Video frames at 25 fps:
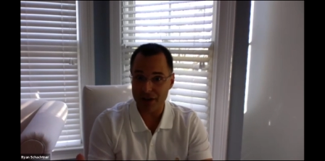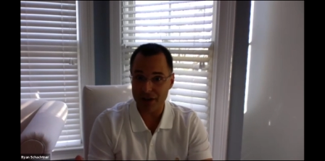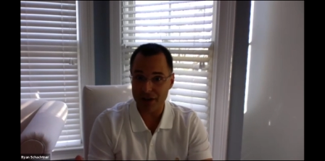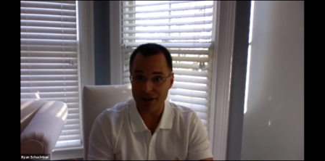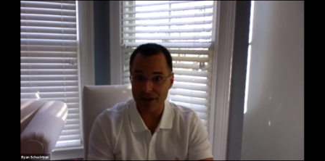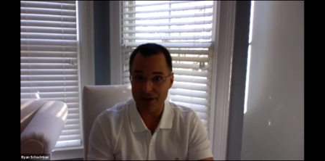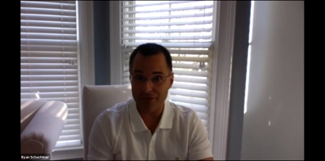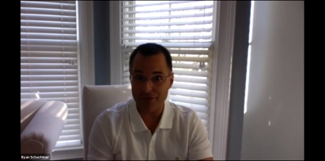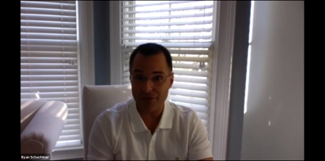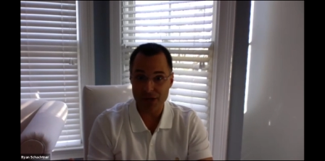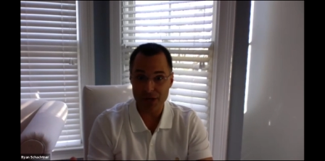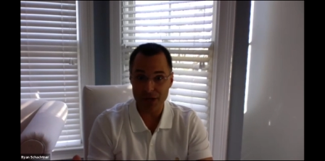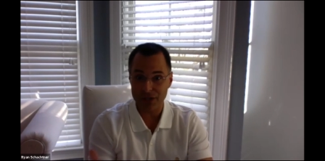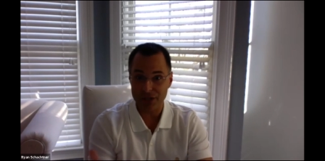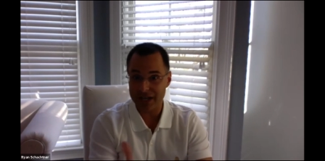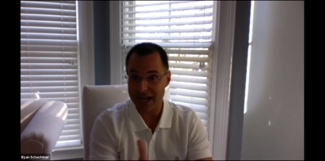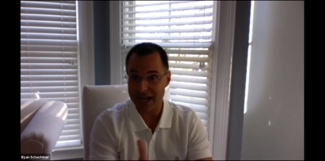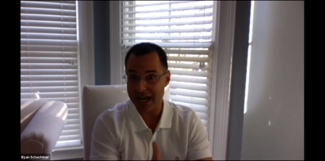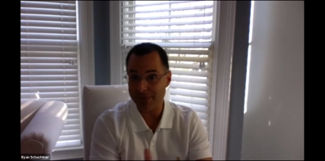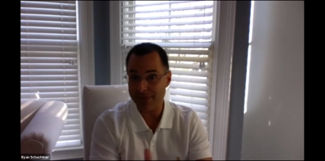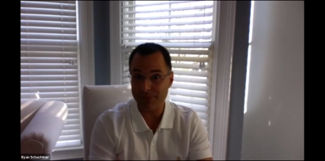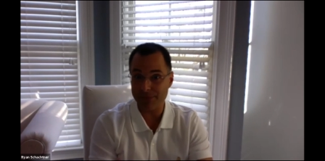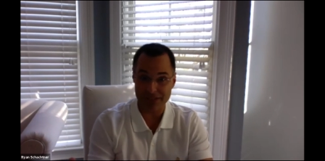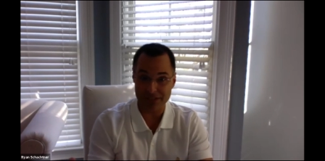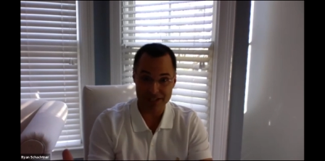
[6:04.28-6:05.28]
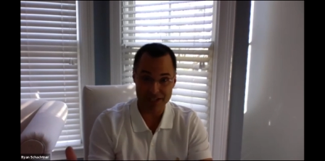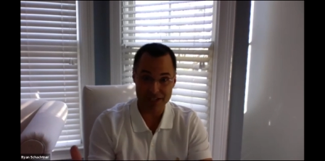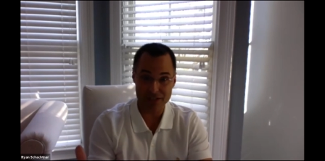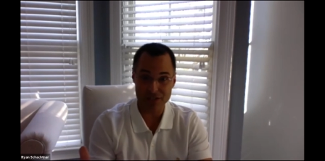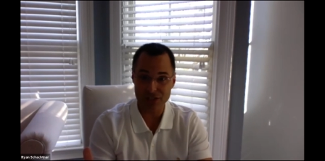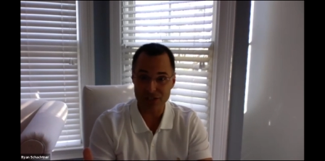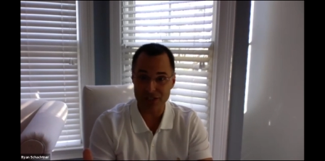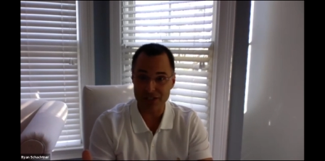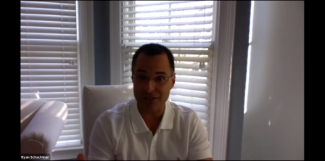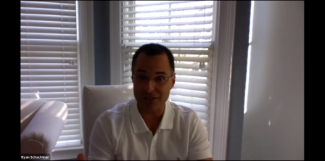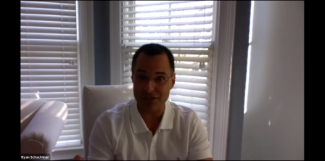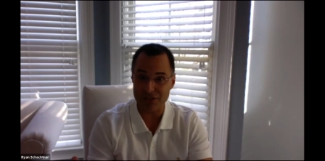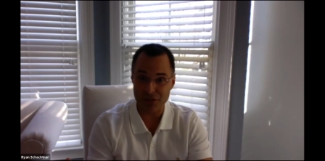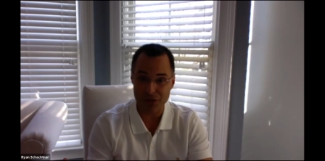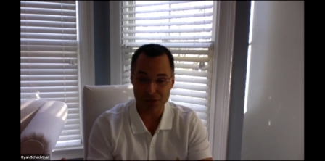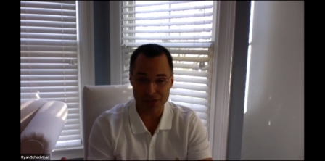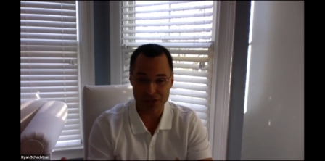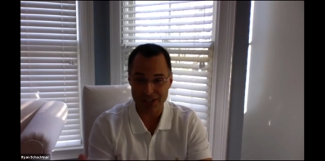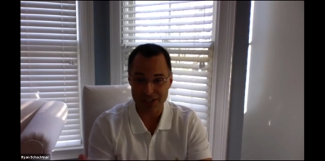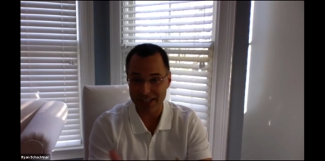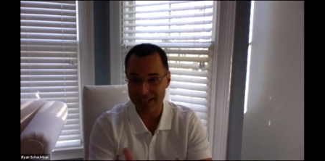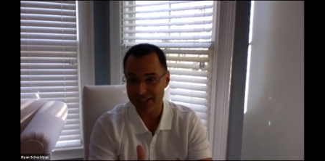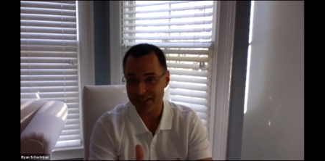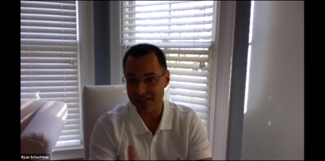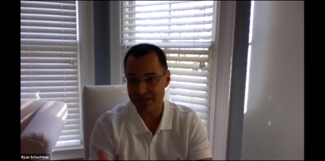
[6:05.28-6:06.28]
of their competition, so the
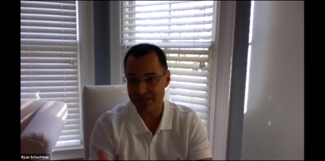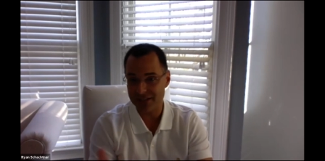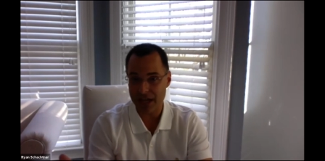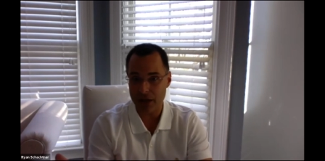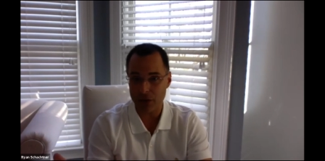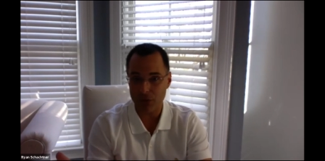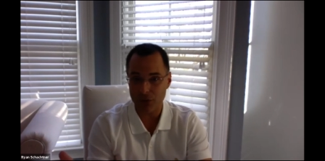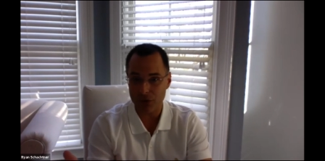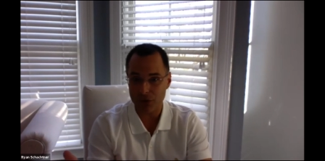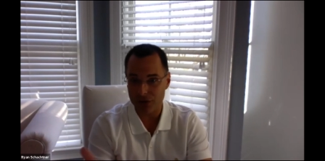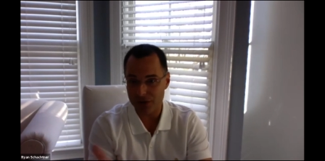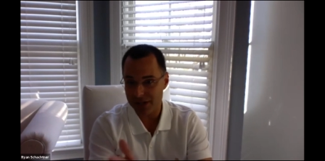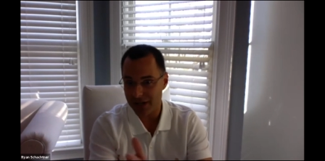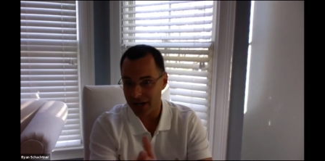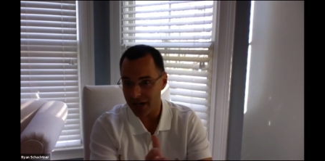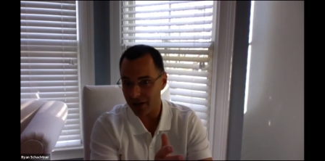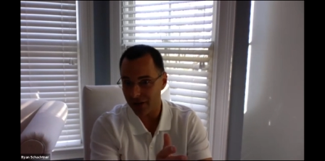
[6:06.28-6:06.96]
kids that were